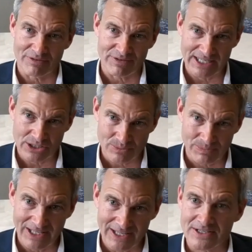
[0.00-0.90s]
from the
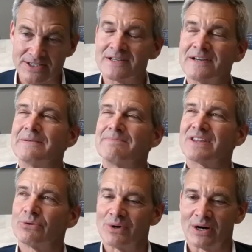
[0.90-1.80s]
financial plans,
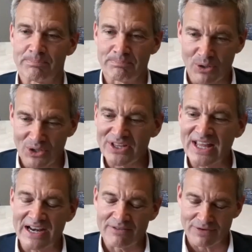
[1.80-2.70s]
we're
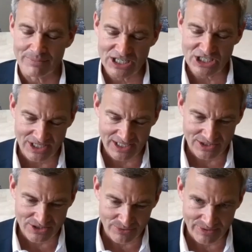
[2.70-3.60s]
pulling that information
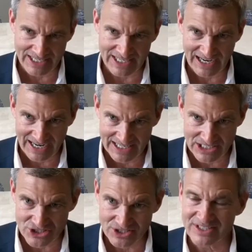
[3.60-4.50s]
into an AI
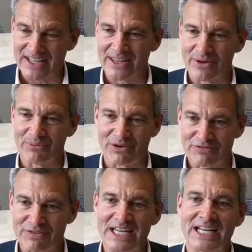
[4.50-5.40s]
engine and then
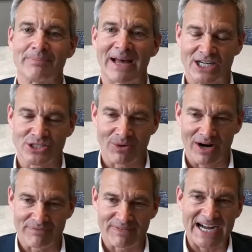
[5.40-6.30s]
we're feeding it back to
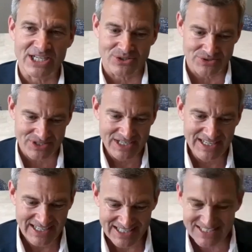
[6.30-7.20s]
our advisors
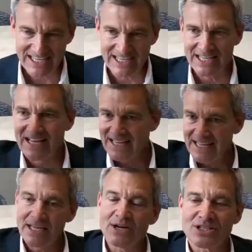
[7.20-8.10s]
saying,
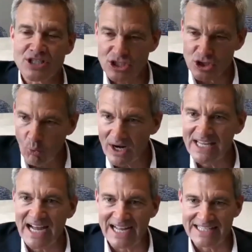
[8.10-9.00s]
here's the
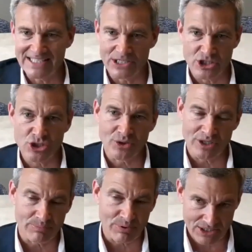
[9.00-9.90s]
20 ideas you
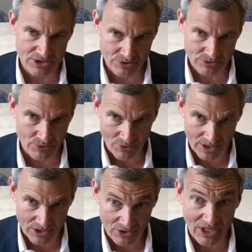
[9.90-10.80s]
could bring to
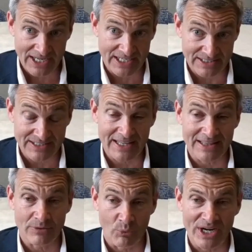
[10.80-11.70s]
your client
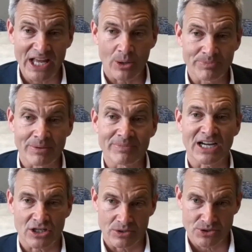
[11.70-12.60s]
that would help them
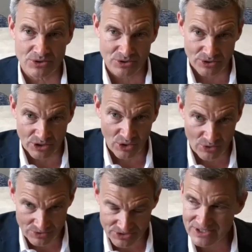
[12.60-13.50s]
get closer to their
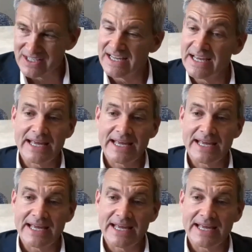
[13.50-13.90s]
goals.